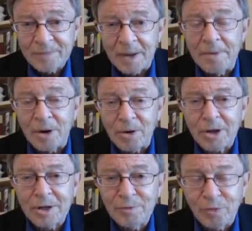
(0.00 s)

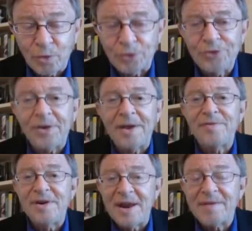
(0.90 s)
American forces have
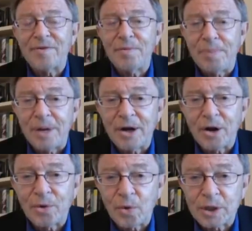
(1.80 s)
never been
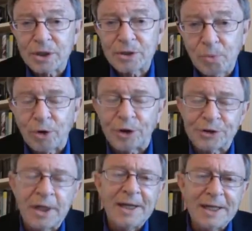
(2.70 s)
on Russia's
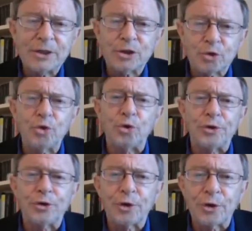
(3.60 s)
borders. It's true
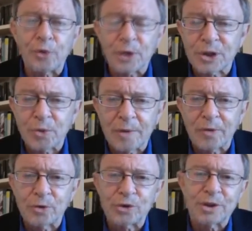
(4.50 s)
that during the Russian
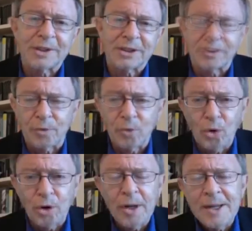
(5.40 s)
Revolution and Civil
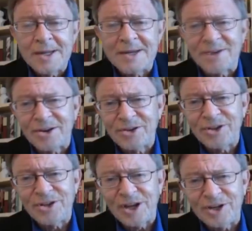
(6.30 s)
War in
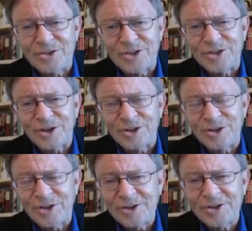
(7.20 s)
1918,
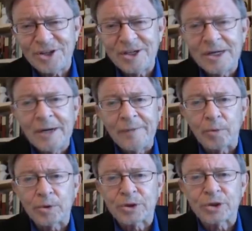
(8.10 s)
1919,
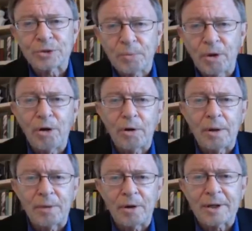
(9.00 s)
there was a small
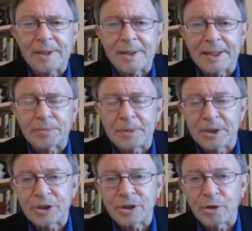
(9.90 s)
American
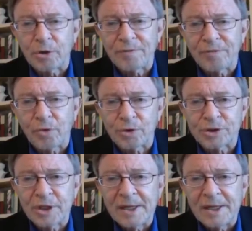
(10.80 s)
expeditionary force